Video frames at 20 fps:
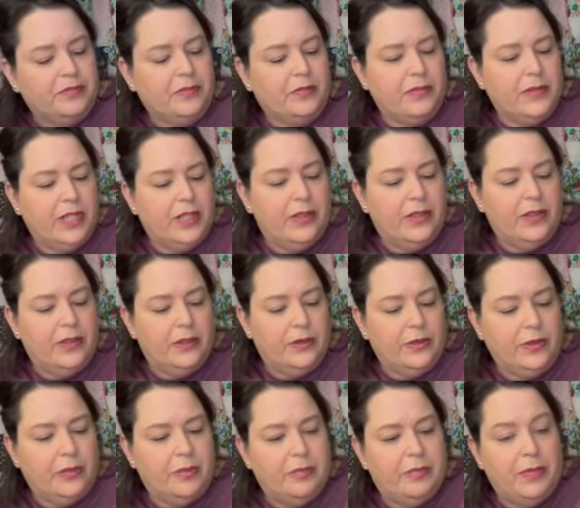And then there's
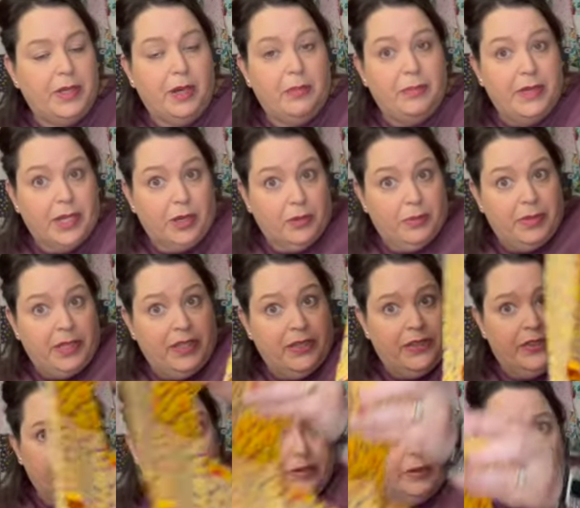a bigger
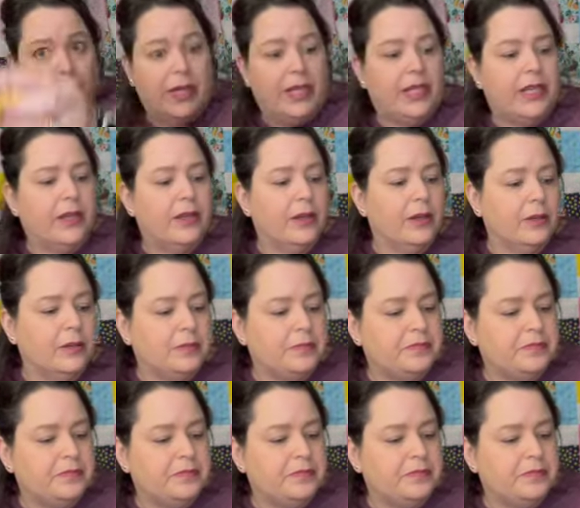piece of it right here.